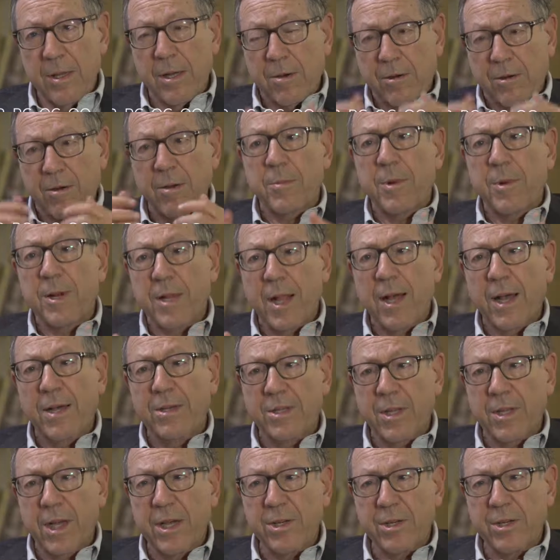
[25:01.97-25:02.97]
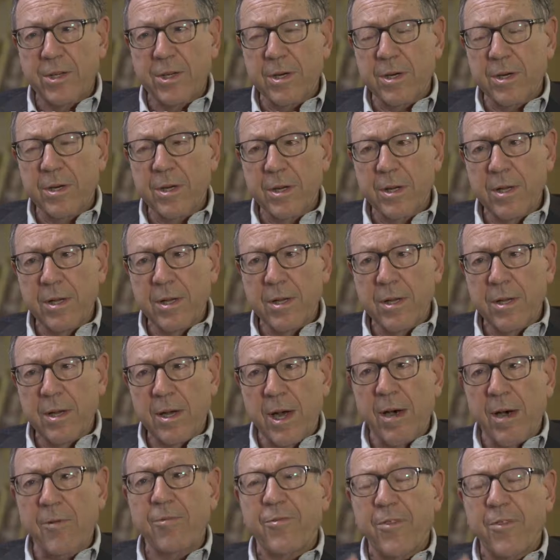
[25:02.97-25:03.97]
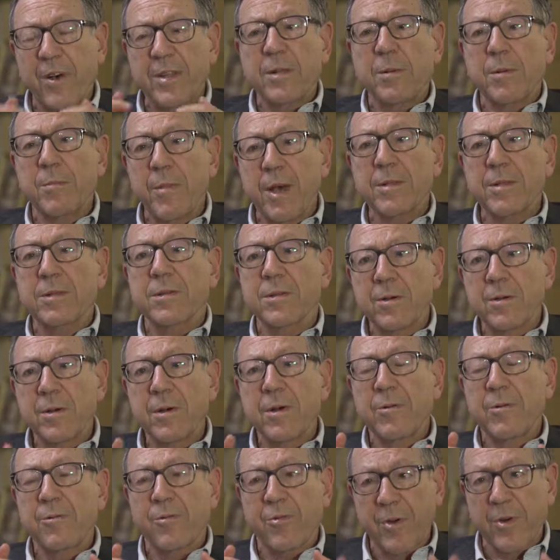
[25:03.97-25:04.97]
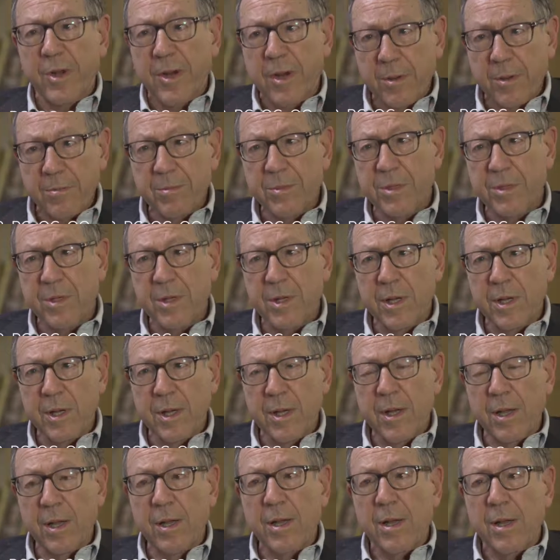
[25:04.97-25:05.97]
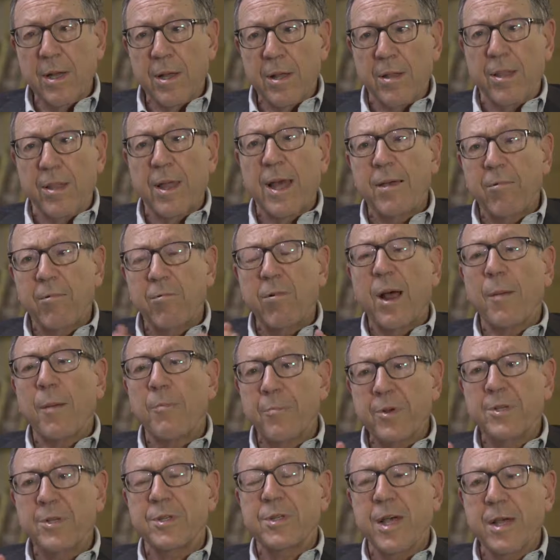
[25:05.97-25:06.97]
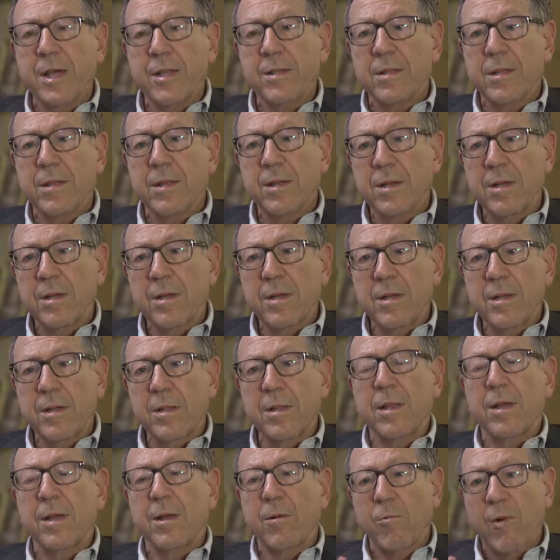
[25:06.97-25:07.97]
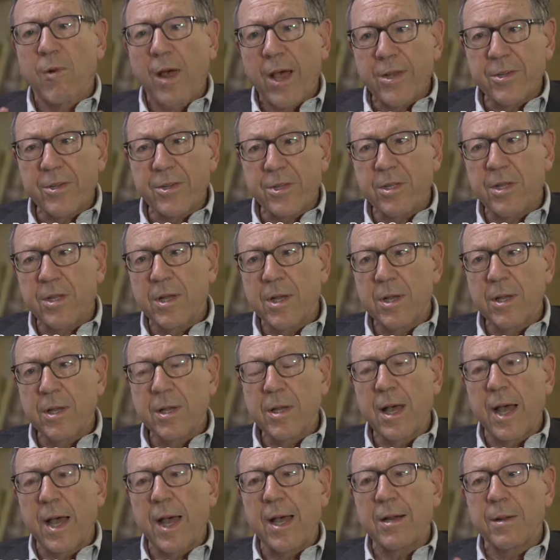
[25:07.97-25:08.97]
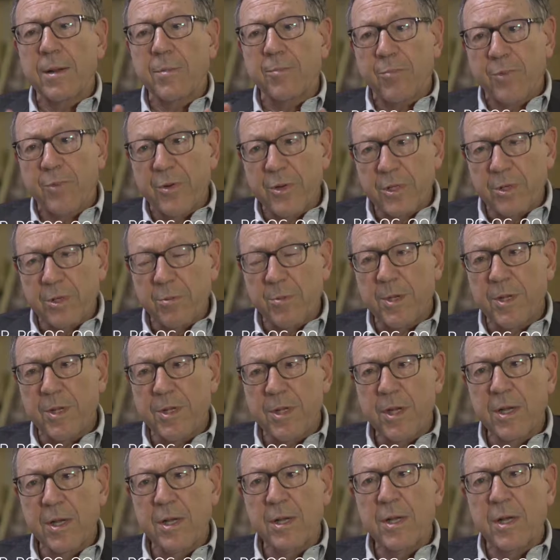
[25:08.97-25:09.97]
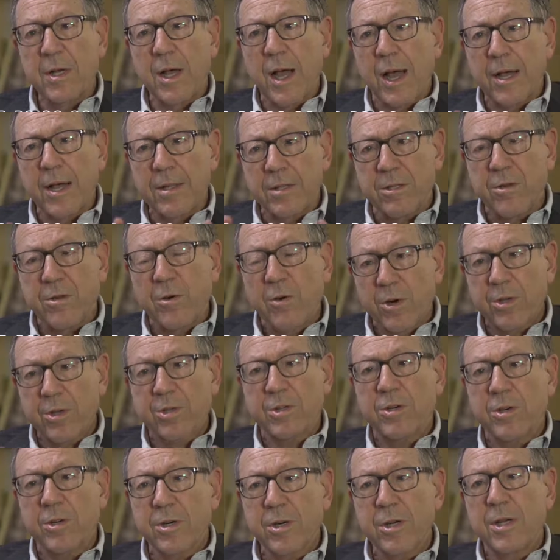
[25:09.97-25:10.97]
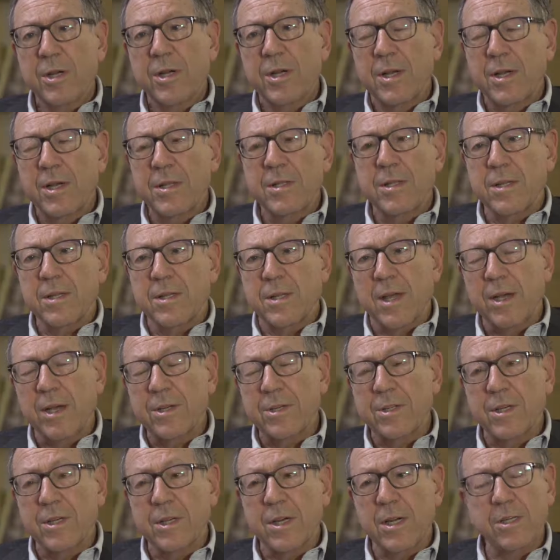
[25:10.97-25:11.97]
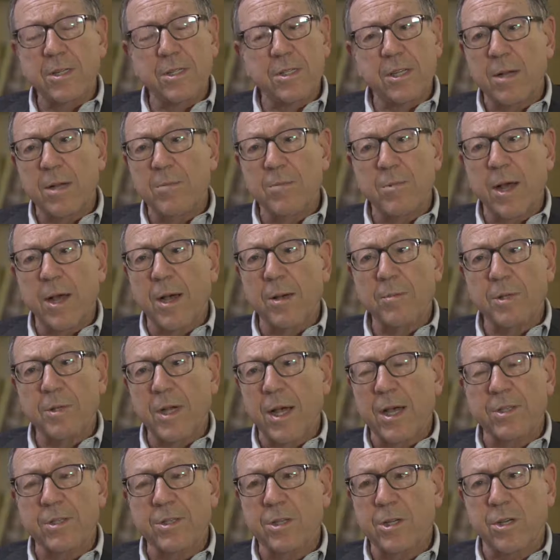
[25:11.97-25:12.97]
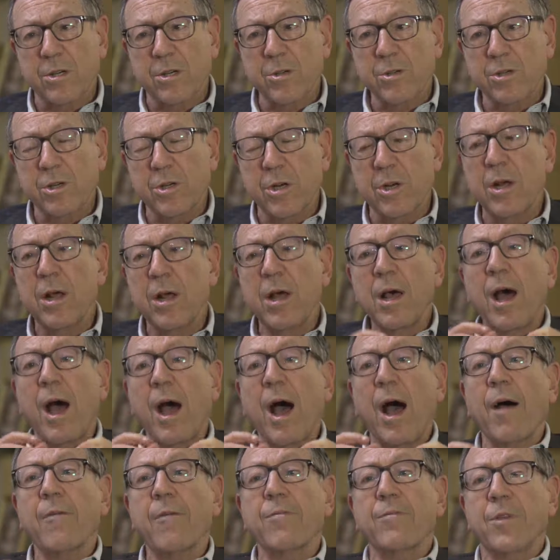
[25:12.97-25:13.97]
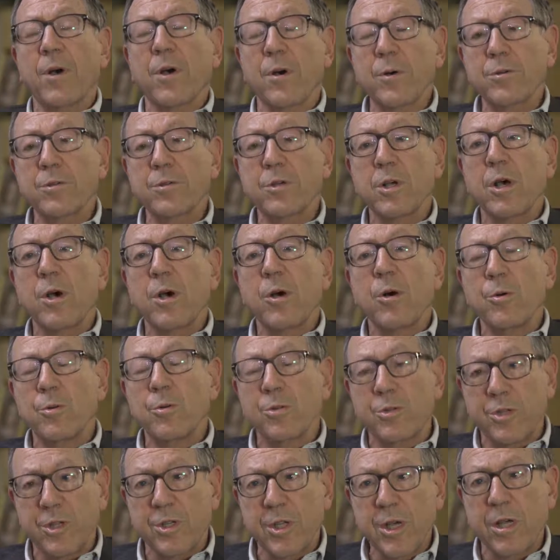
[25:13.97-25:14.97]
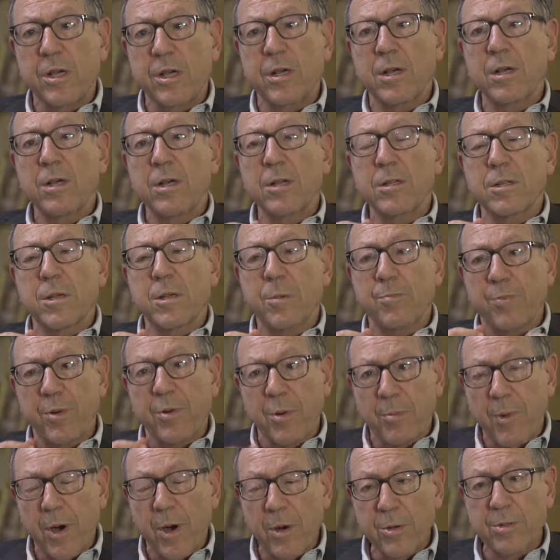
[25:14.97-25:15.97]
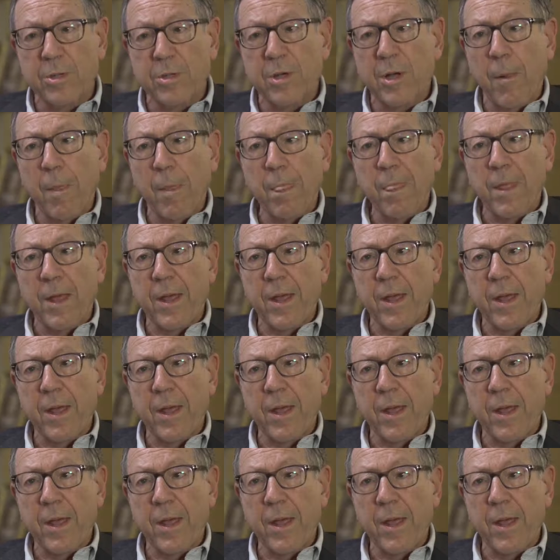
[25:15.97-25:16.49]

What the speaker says: the criminalization of fundamental freedoms. They represent the arrest and imprisonment and torture in detention and sometimes execution of those who seek to promote